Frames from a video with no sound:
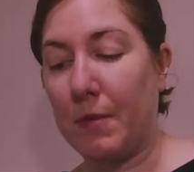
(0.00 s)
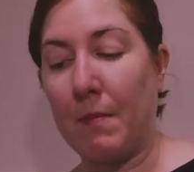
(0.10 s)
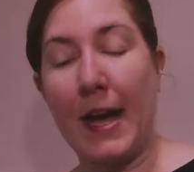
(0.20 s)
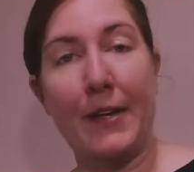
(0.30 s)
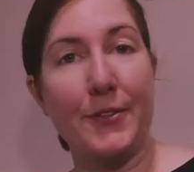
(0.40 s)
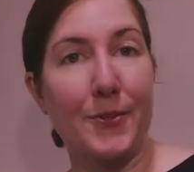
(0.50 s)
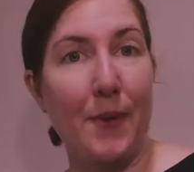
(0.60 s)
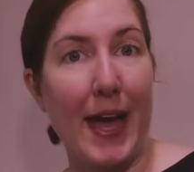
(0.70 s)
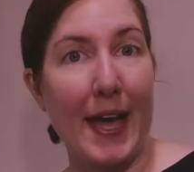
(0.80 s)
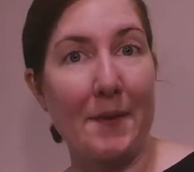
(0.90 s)
but miles
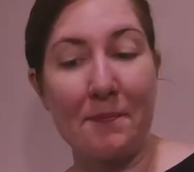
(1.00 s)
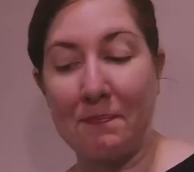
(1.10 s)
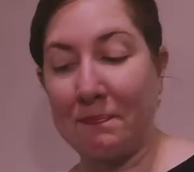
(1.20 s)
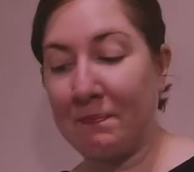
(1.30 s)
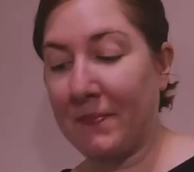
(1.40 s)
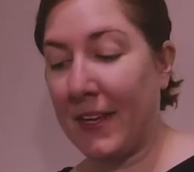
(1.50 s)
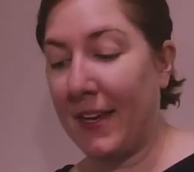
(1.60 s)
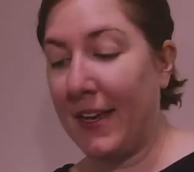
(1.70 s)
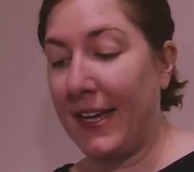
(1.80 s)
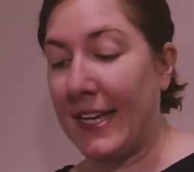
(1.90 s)
away.
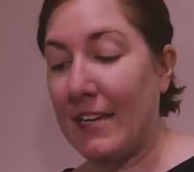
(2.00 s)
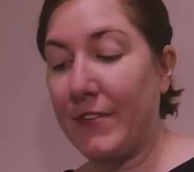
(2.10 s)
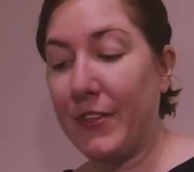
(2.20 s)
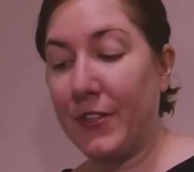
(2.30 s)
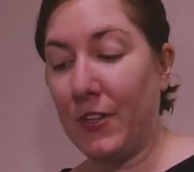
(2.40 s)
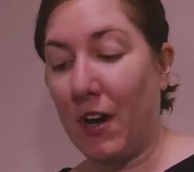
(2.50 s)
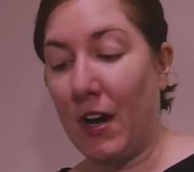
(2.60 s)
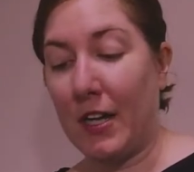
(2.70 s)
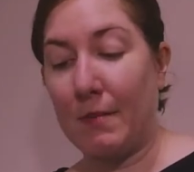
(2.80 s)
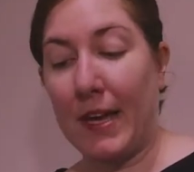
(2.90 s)
Even the
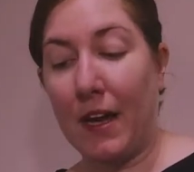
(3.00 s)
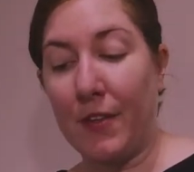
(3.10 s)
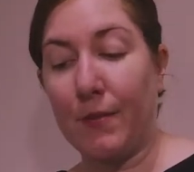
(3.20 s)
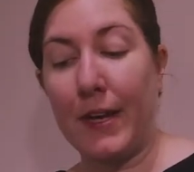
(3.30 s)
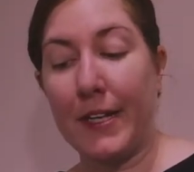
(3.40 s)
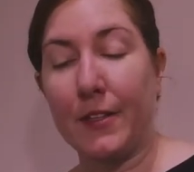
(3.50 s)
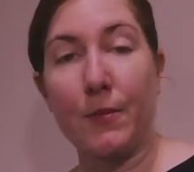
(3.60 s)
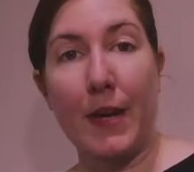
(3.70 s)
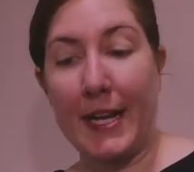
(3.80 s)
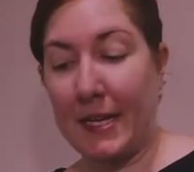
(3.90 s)
dog, my other regular
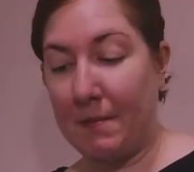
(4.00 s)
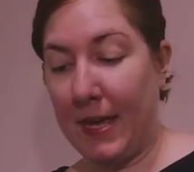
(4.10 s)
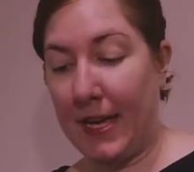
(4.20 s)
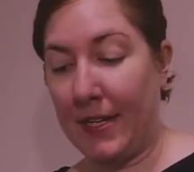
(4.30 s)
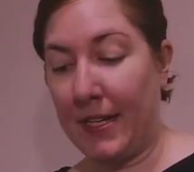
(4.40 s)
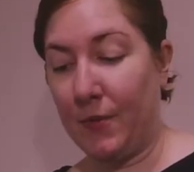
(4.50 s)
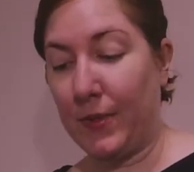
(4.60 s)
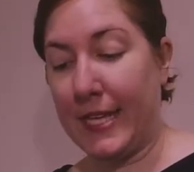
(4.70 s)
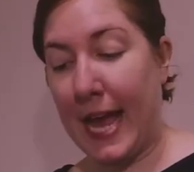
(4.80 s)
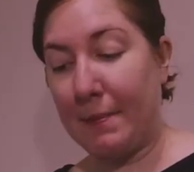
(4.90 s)
running companion,
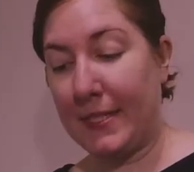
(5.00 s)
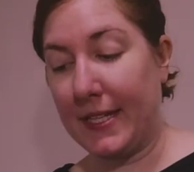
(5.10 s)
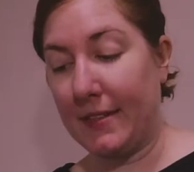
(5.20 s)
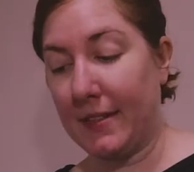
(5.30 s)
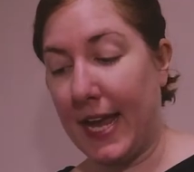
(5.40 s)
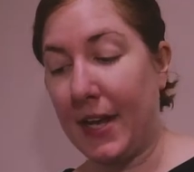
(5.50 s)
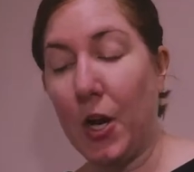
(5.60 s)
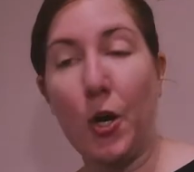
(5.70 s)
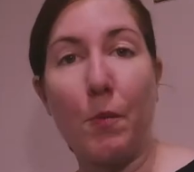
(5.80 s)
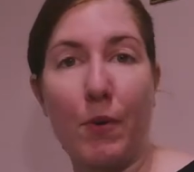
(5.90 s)
was absent, at
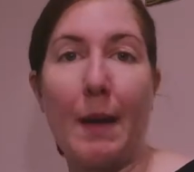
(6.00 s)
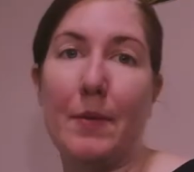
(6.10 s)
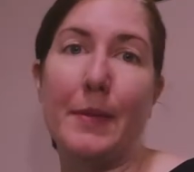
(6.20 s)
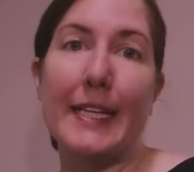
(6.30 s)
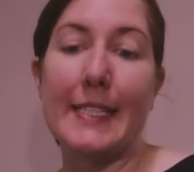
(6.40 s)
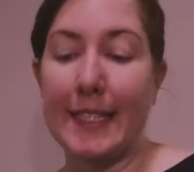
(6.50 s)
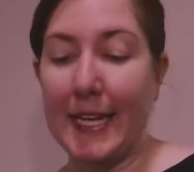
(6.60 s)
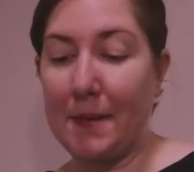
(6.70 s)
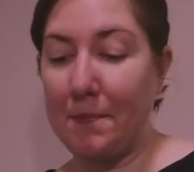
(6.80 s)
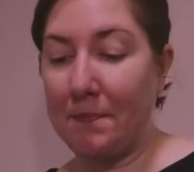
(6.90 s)
home probably
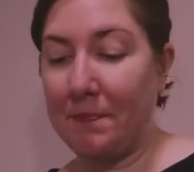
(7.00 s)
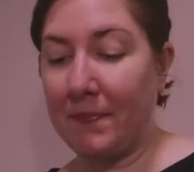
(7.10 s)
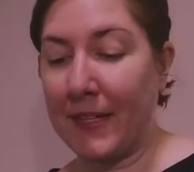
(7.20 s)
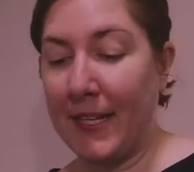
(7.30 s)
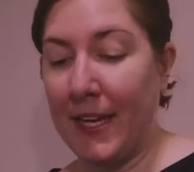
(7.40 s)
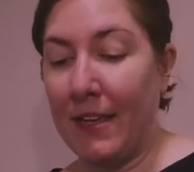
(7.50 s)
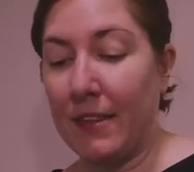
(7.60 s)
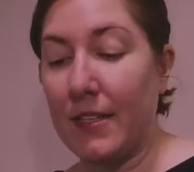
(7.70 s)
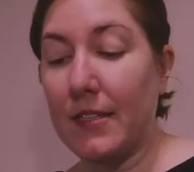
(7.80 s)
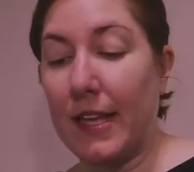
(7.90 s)
asleep.
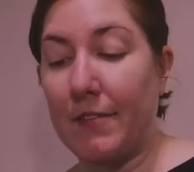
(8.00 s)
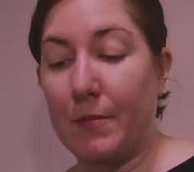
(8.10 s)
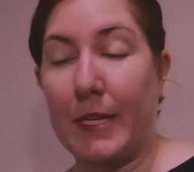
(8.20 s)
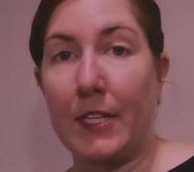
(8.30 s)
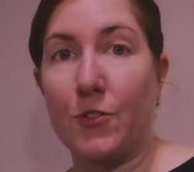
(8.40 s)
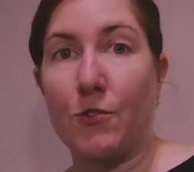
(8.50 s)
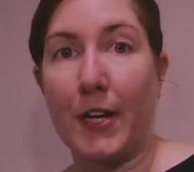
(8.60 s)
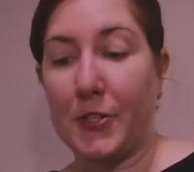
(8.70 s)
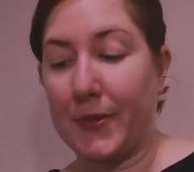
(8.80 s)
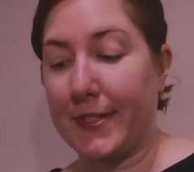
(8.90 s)
This left me in
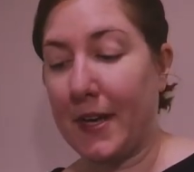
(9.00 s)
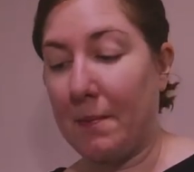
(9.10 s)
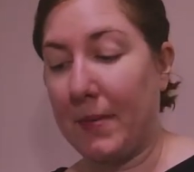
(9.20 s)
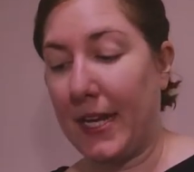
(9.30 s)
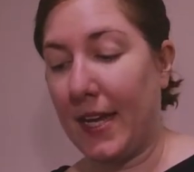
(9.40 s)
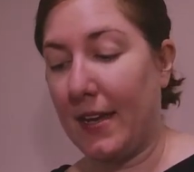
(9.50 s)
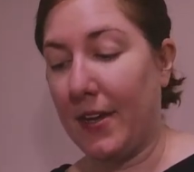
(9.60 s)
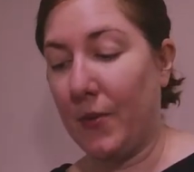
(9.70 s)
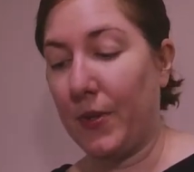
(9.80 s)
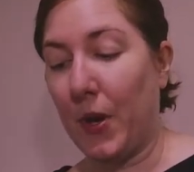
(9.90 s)
treacherous company,
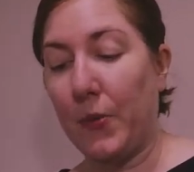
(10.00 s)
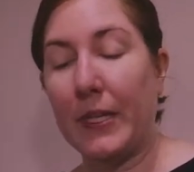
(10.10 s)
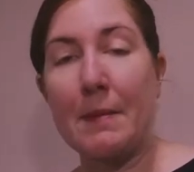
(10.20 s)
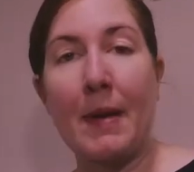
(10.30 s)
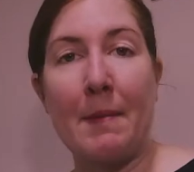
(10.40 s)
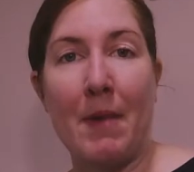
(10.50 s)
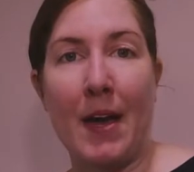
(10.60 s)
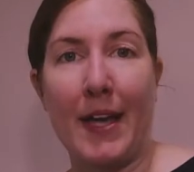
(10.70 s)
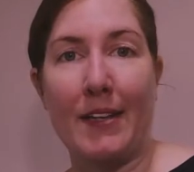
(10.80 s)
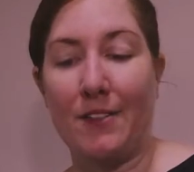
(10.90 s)
with only my
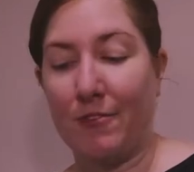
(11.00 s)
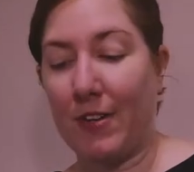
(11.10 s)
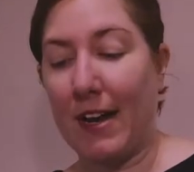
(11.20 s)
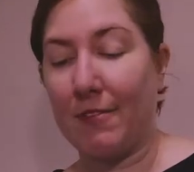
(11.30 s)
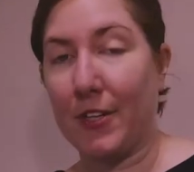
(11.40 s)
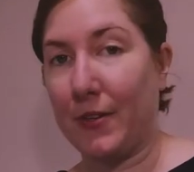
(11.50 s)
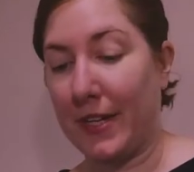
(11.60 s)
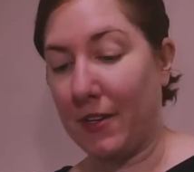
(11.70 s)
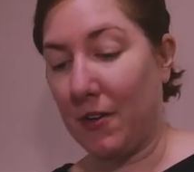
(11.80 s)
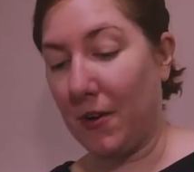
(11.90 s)
mind forever
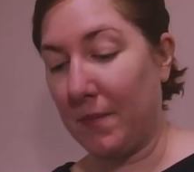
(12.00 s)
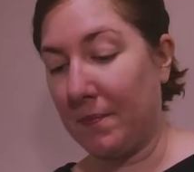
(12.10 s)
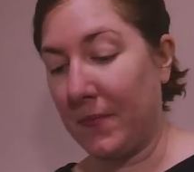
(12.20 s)
critical.